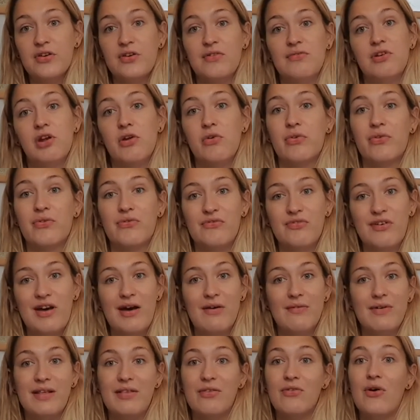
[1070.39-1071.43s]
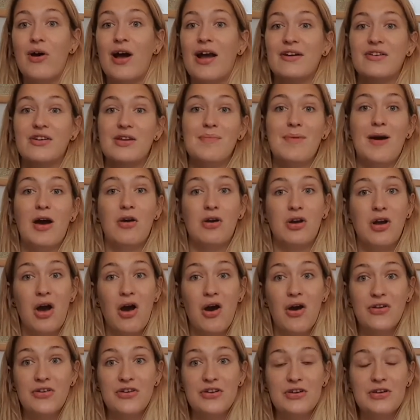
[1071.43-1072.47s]
of Lost and Found. It's not actually about a
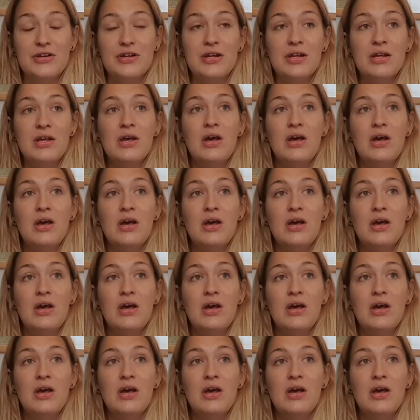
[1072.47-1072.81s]
garden.